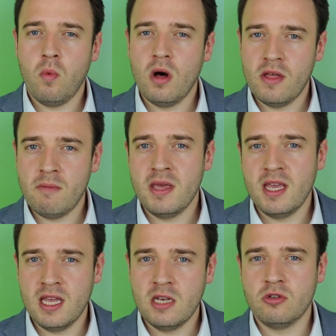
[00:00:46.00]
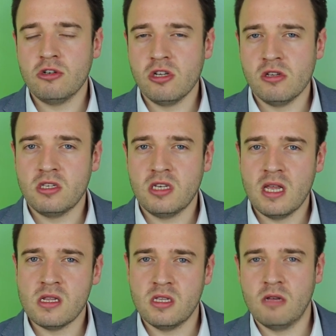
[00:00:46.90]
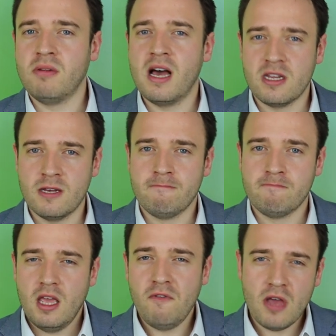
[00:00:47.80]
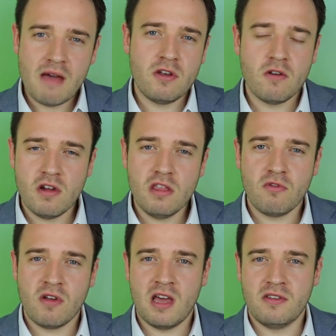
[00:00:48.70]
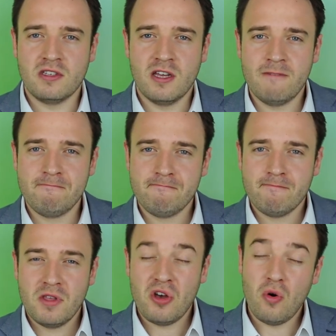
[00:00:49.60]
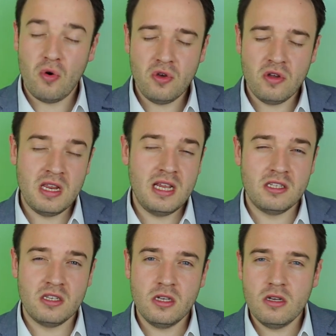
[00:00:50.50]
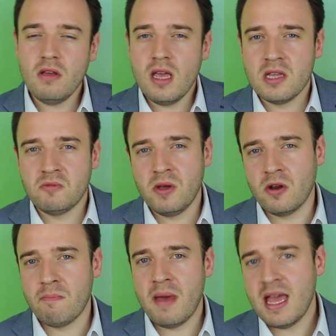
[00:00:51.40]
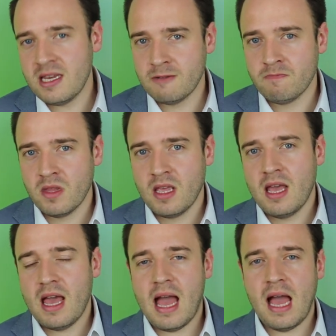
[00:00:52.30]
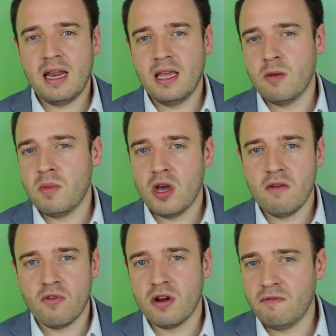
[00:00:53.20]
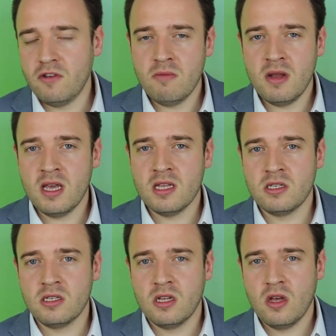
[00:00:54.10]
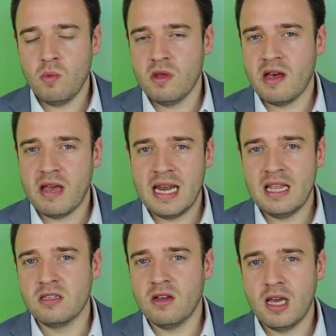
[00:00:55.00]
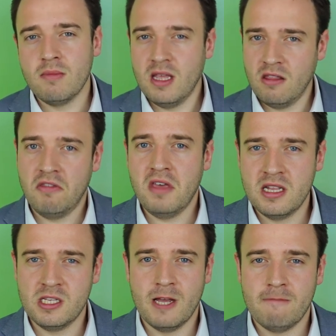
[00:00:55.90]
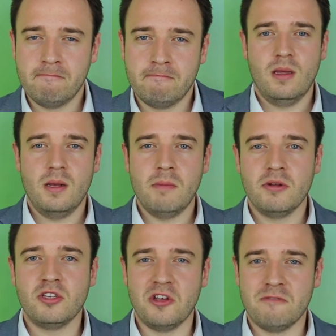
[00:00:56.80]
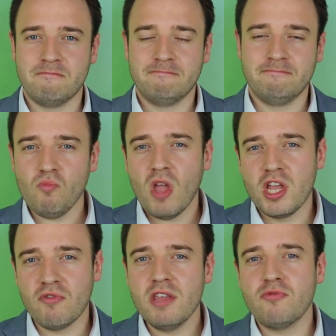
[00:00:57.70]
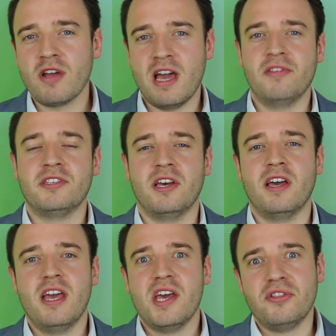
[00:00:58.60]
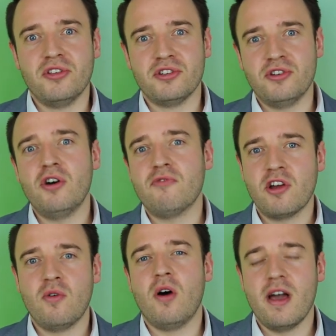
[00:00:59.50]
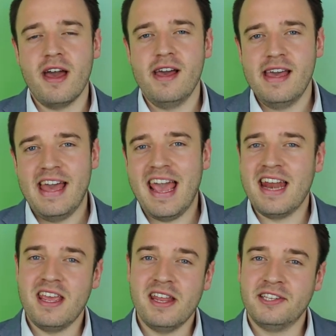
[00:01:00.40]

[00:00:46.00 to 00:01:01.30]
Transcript: while they're being introduced into the bladder. If you have a urethral catheter, all you need to do is be on a bed, and it can be over in a few minutes without any time in theatre. Number two, a urethral catheter does not require any